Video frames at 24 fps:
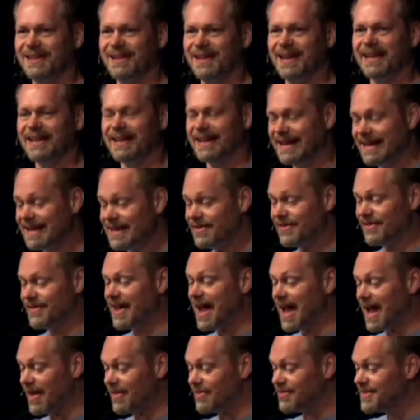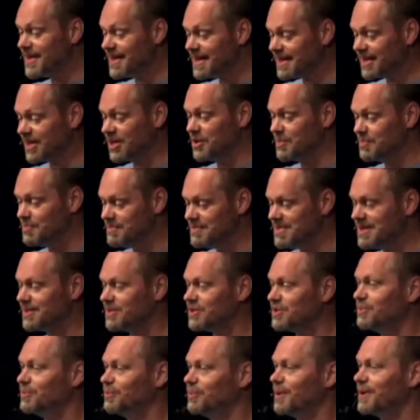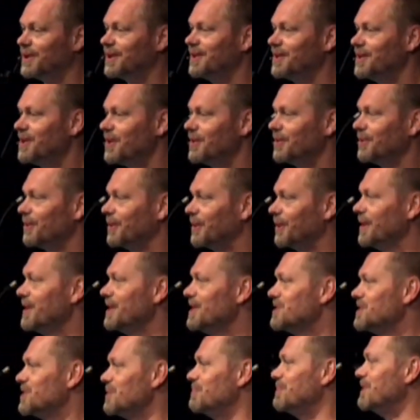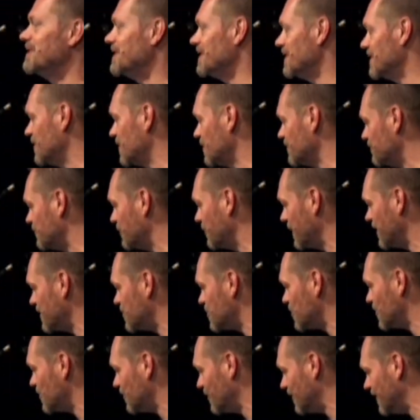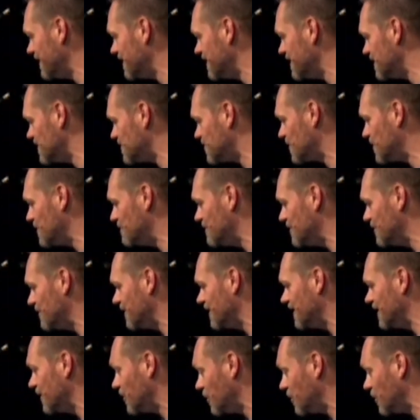And in that, they commit to one another to being there for each other in this community